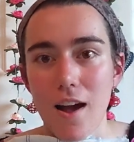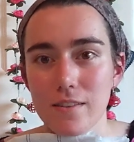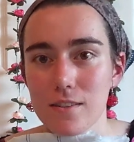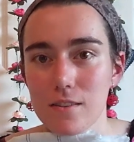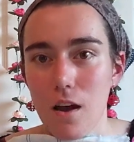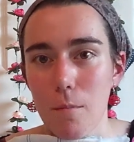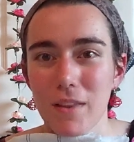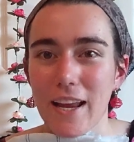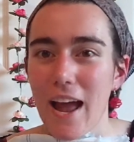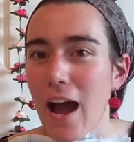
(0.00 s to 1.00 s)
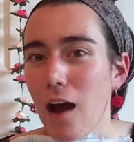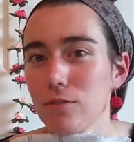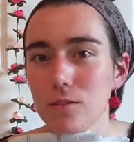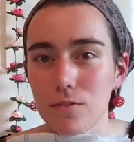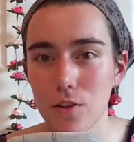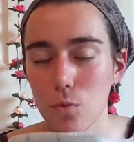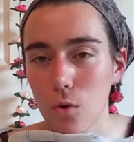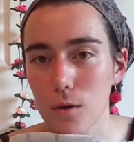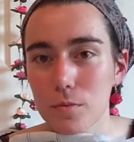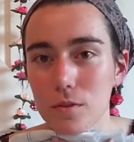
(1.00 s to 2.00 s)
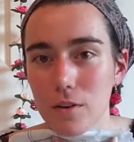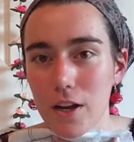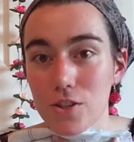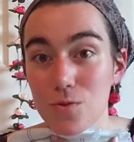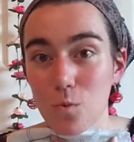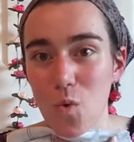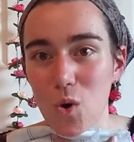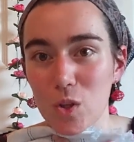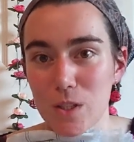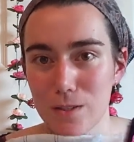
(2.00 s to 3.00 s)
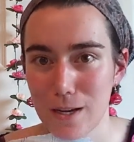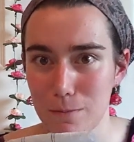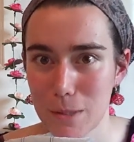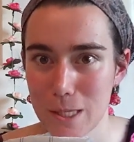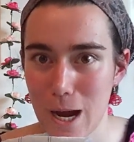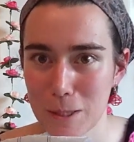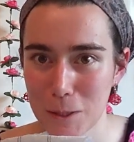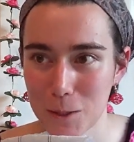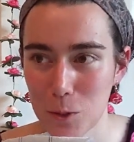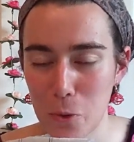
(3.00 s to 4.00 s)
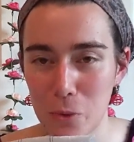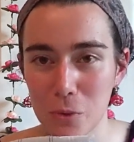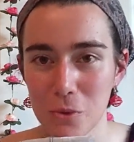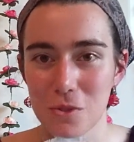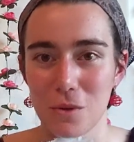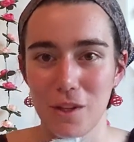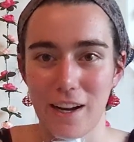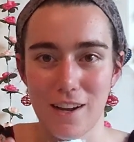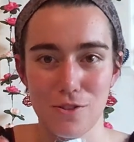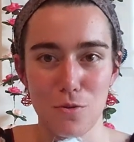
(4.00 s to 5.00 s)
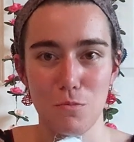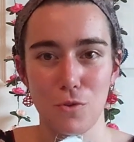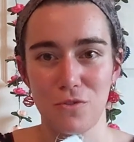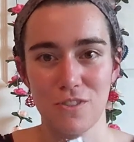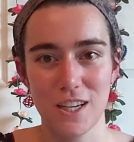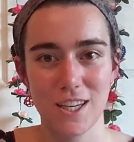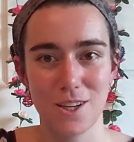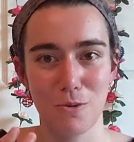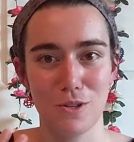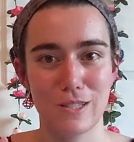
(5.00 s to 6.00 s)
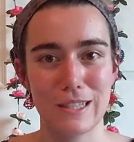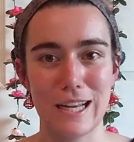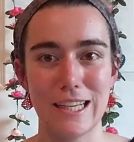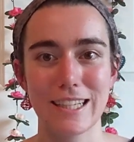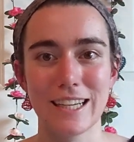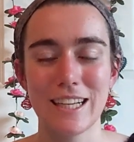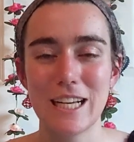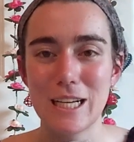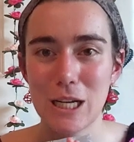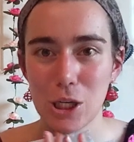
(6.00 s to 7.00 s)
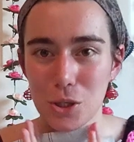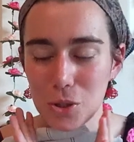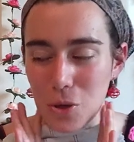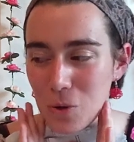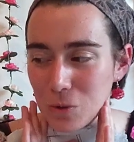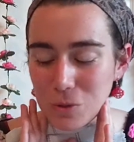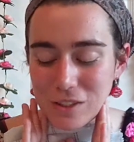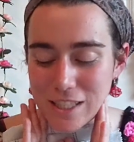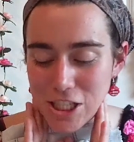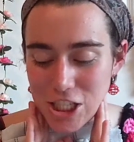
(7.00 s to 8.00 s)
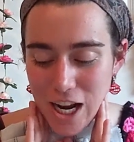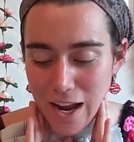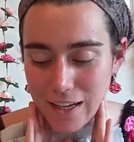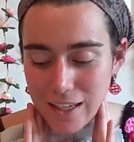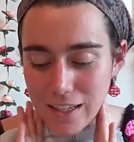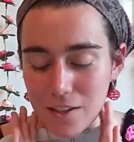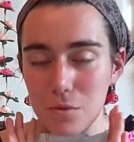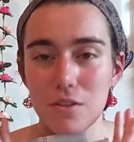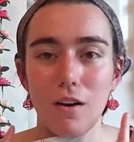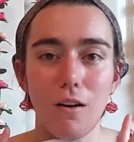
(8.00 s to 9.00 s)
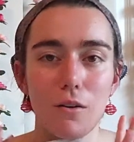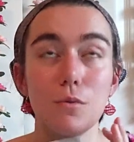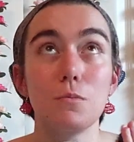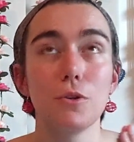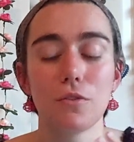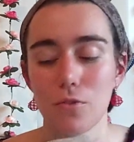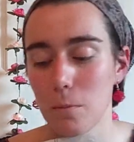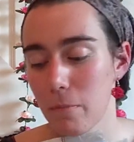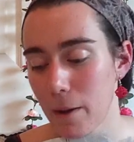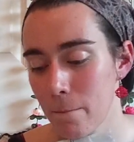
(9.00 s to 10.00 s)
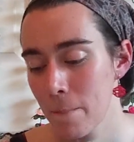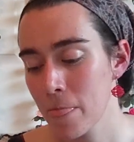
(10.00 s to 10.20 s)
some like half of the warp threads were this like metallic gold, so like as you moved it was like gold and shiny, and it was beautiful, but